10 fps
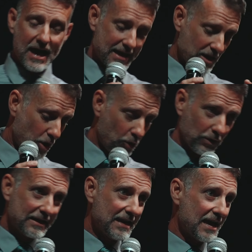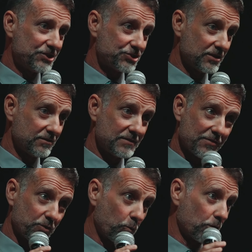a holy nation
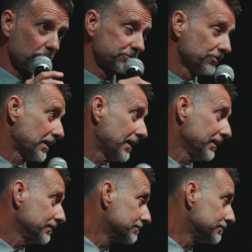that the world's going to hate.